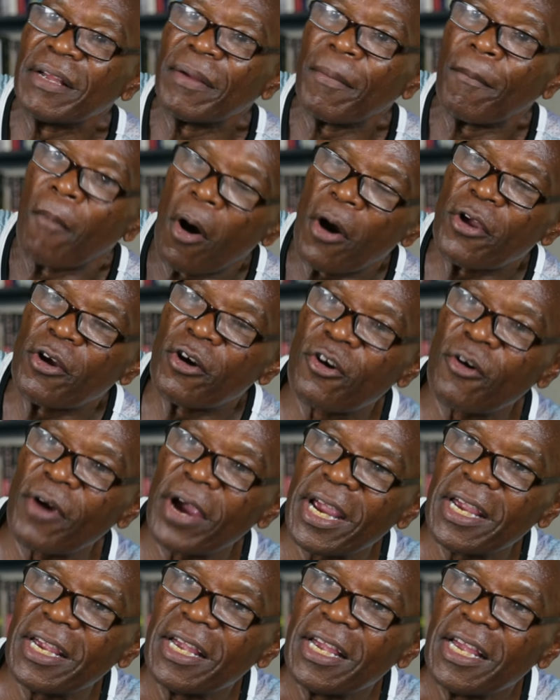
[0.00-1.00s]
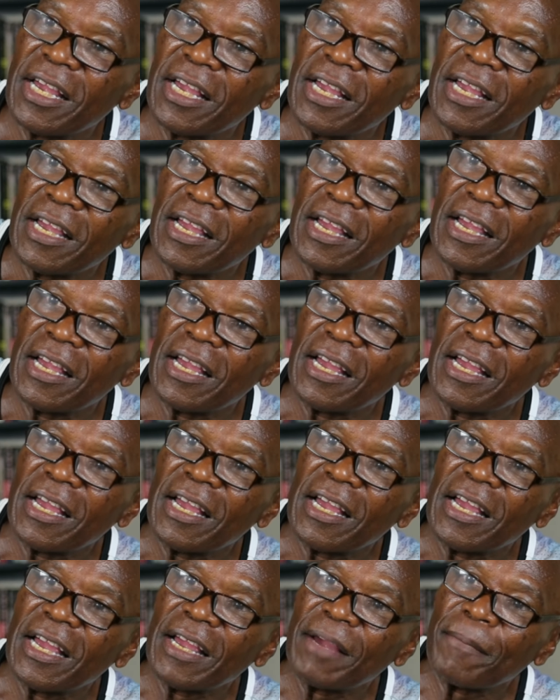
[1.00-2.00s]
Mario Gray,
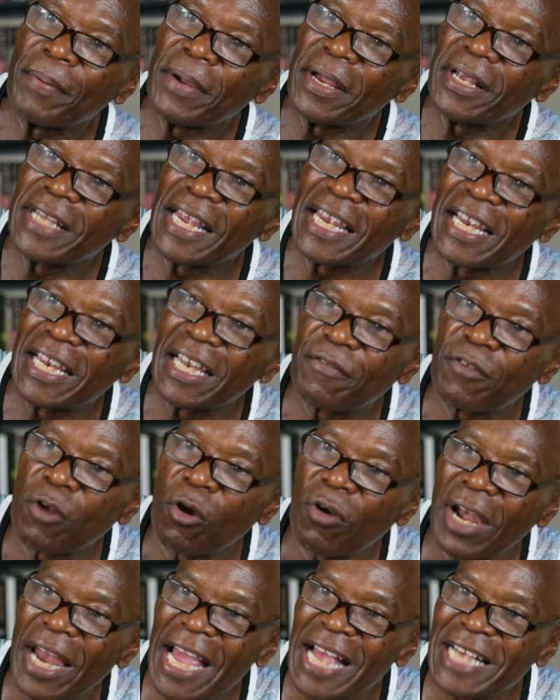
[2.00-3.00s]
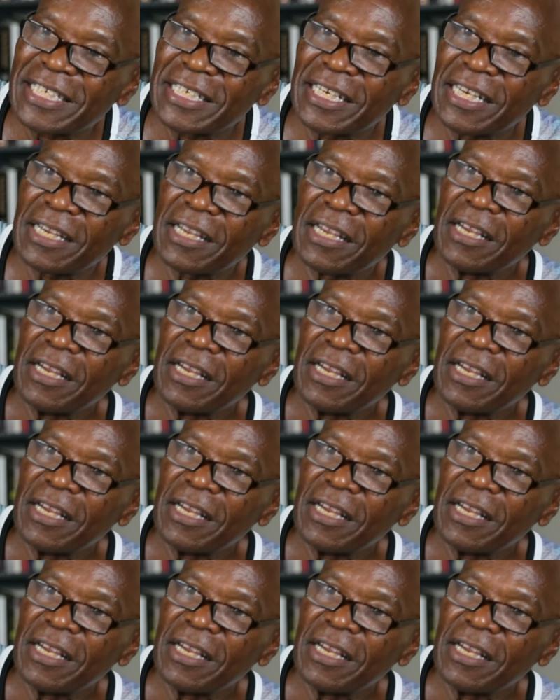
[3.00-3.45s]
being that he lived on Lanzig,